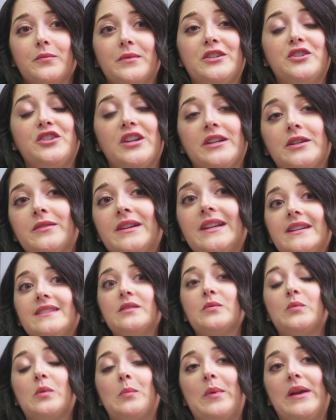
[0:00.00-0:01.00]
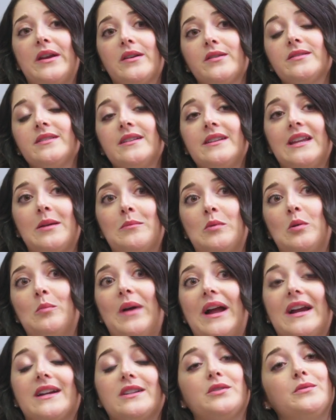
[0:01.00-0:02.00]
regenerates and repairs enamel
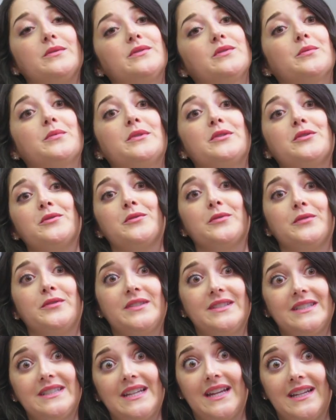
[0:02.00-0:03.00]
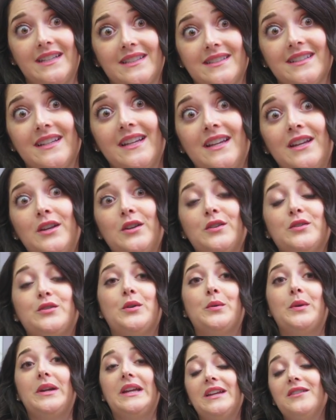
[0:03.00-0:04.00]
back to its original state.
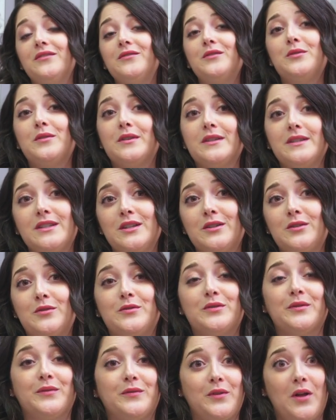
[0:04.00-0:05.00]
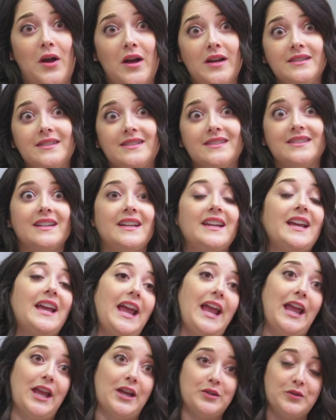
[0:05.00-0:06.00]
So if you continue to floss
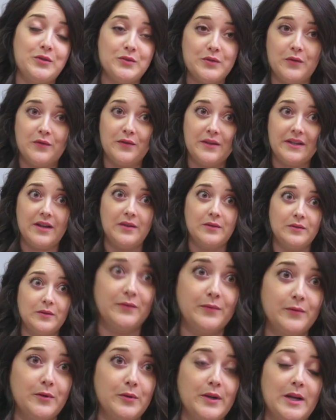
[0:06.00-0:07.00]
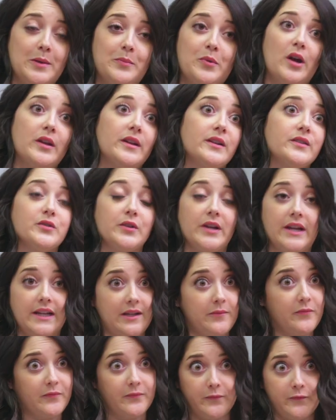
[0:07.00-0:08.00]
and use over-the-counter fluoride products or
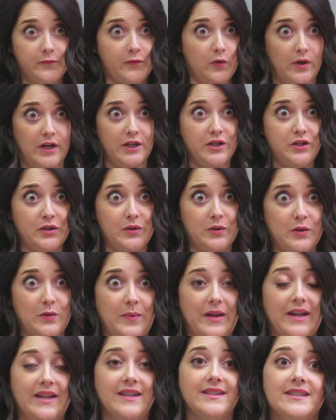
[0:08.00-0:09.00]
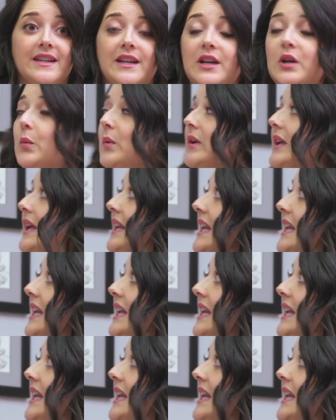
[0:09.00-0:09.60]
any fluoride toothpaste, we can